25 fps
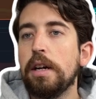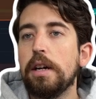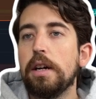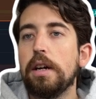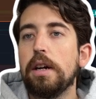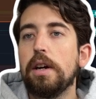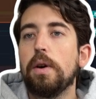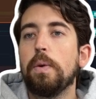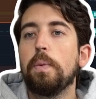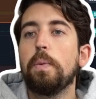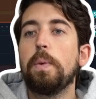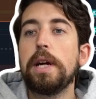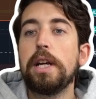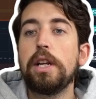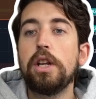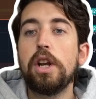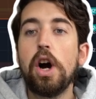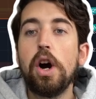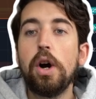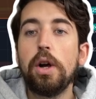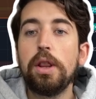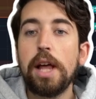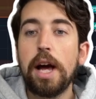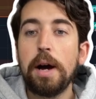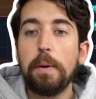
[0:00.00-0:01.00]
We know
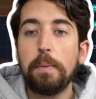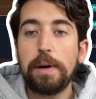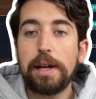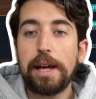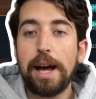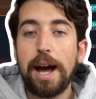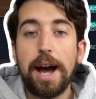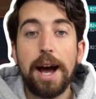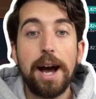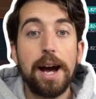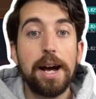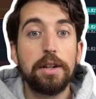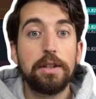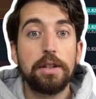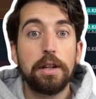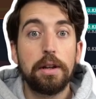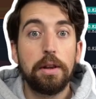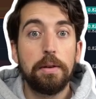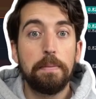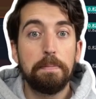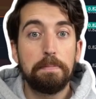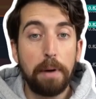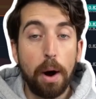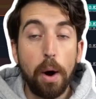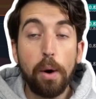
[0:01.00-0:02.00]
that we had
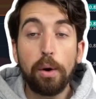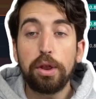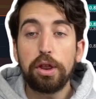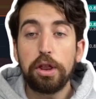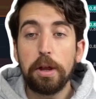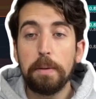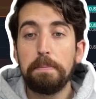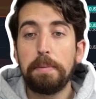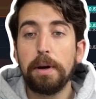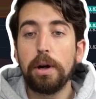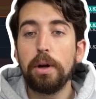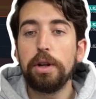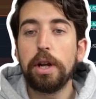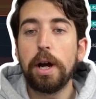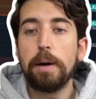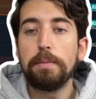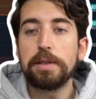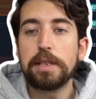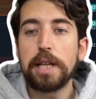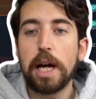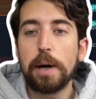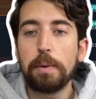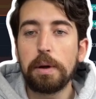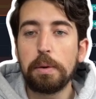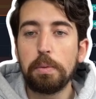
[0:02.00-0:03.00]
both the build-ups that
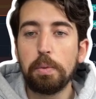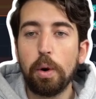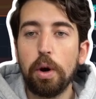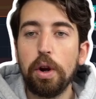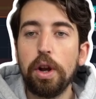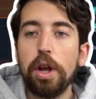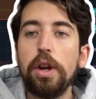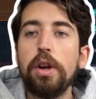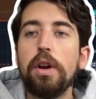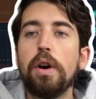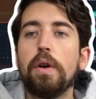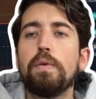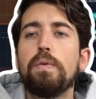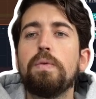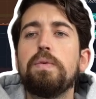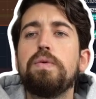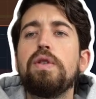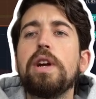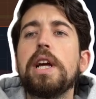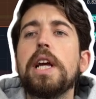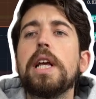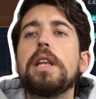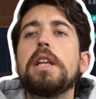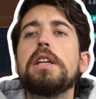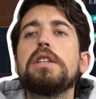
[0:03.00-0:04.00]
we wanted,
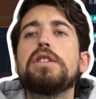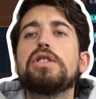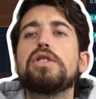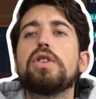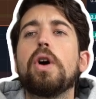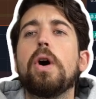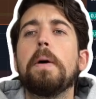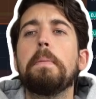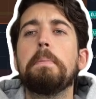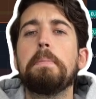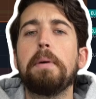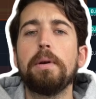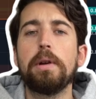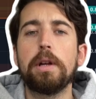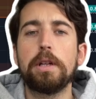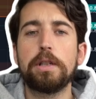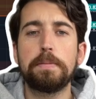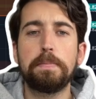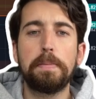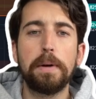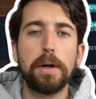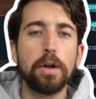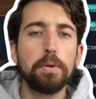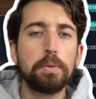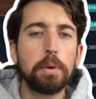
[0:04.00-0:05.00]
really strong bullish
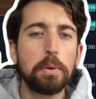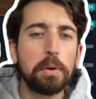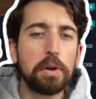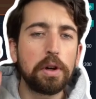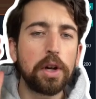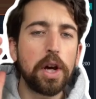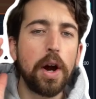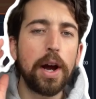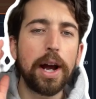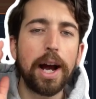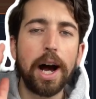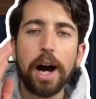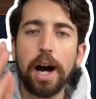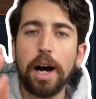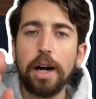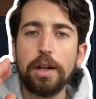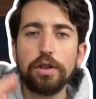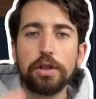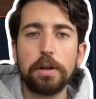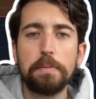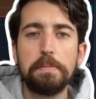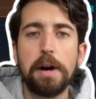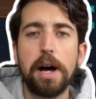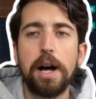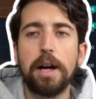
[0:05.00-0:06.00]
build, we were going 100
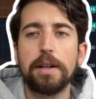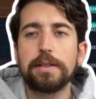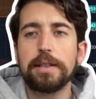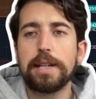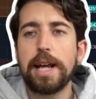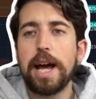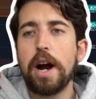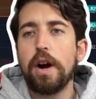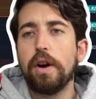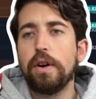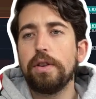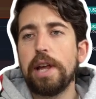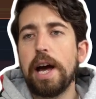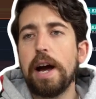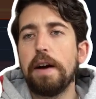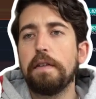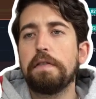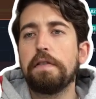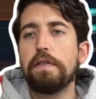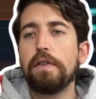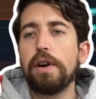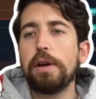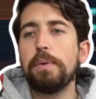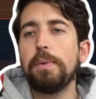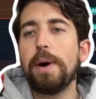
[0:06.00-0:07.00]
miles an hour on that
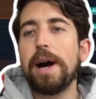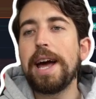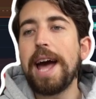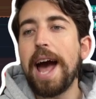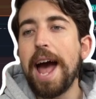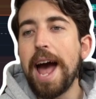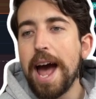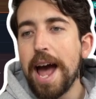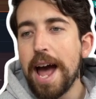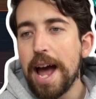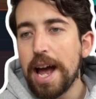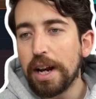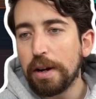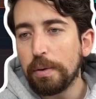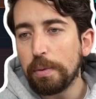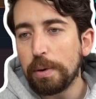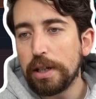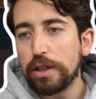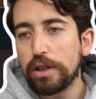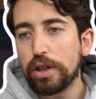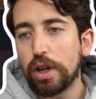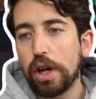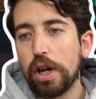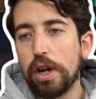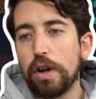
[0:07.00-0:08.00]
freeway, and we
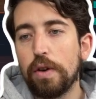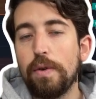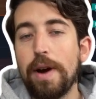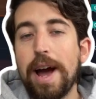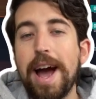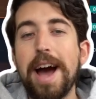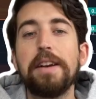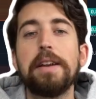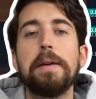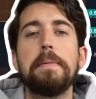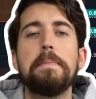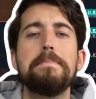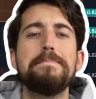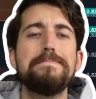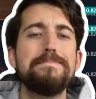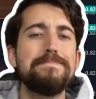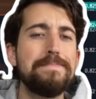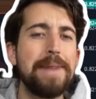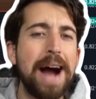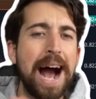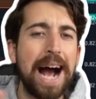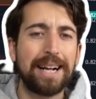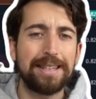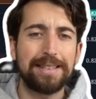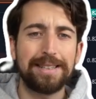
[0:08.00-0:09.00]
turn around at
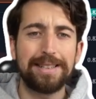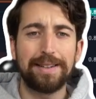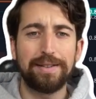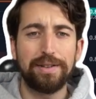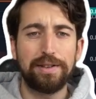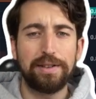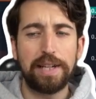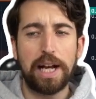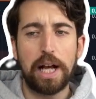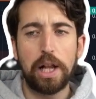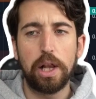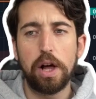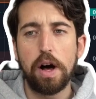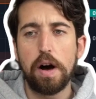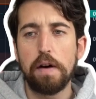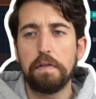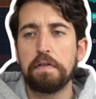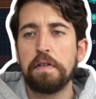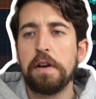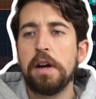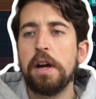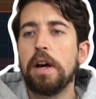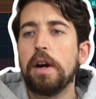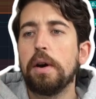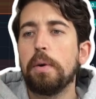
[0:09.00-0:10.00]
massive sell-off.
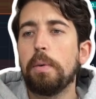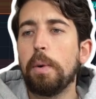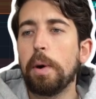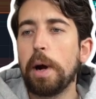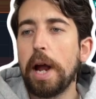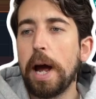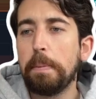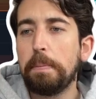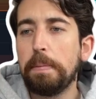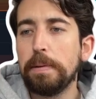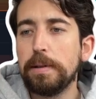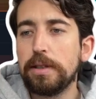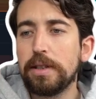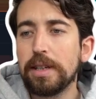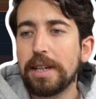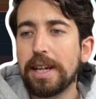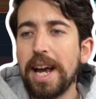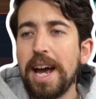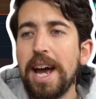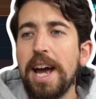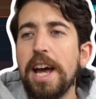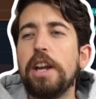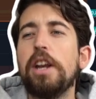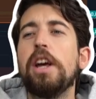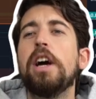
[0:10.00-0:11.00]
What happens
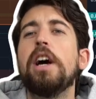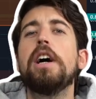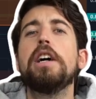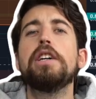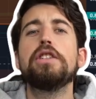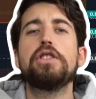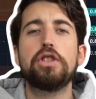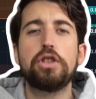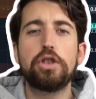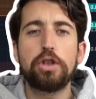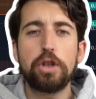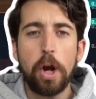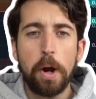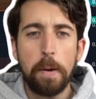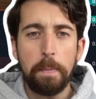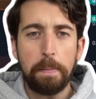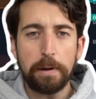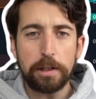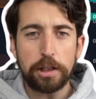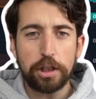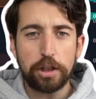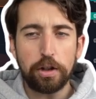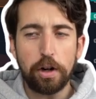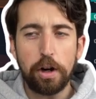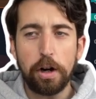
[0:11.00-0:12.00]
again? Super
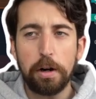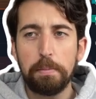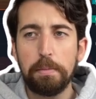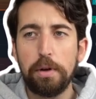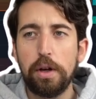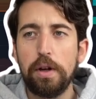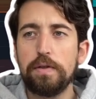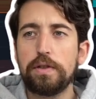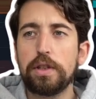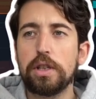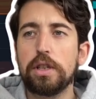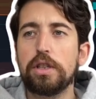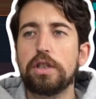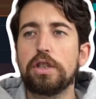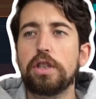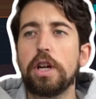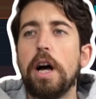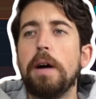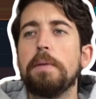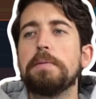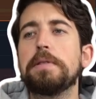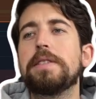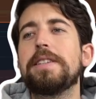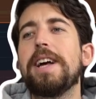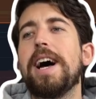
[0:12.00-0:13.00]
strong move to the top
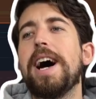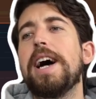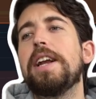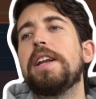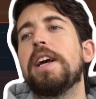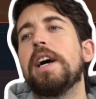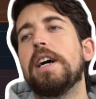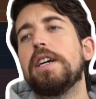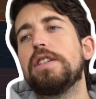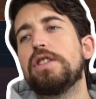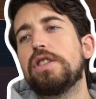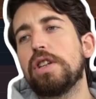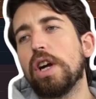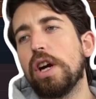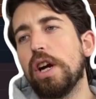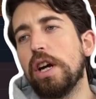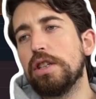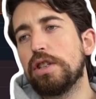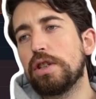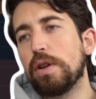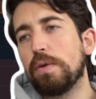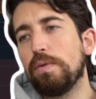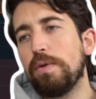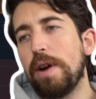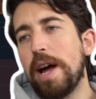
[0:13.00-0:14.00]
side, turns
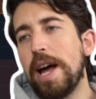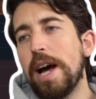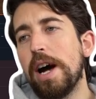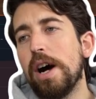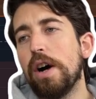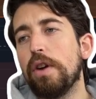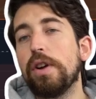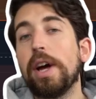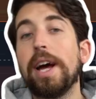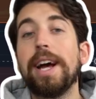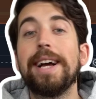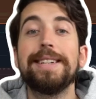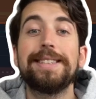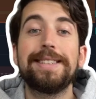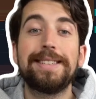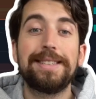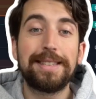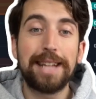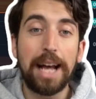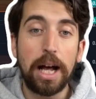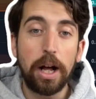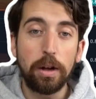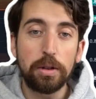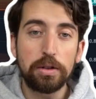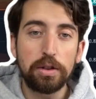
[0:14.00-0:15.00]
around,
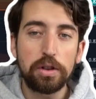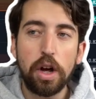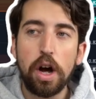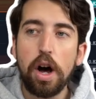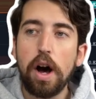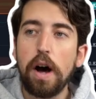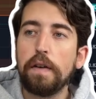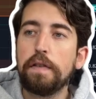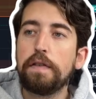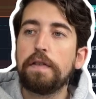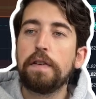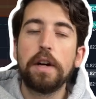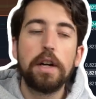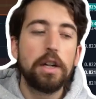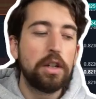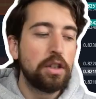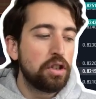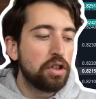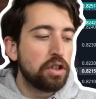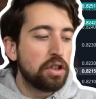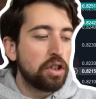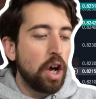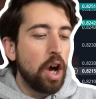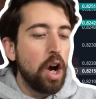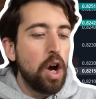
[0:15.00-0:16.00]
sells off.
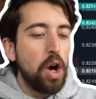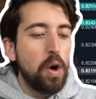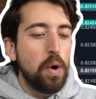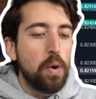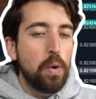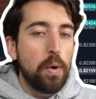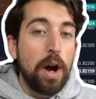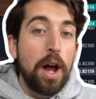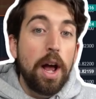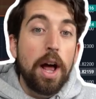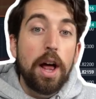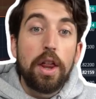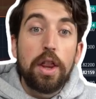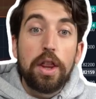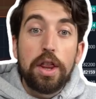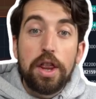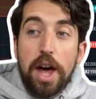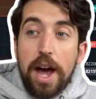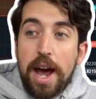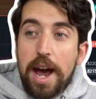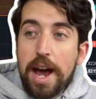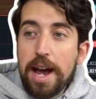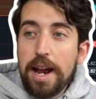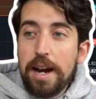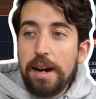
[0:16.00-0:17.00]
So,
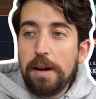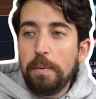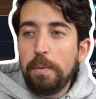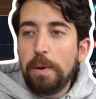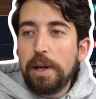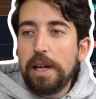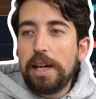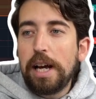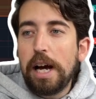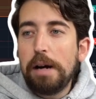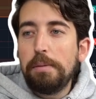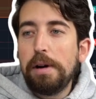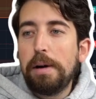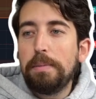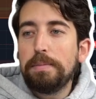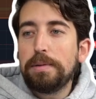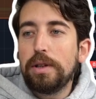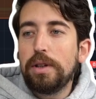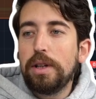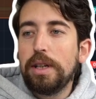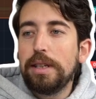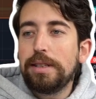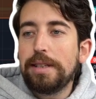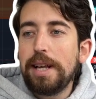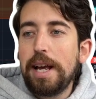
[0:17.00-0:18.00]
then we come up to
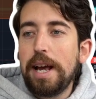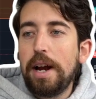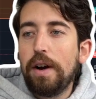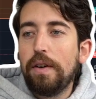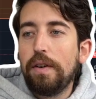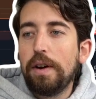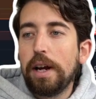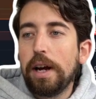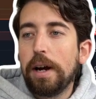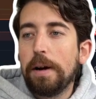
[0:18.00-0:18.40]
this area.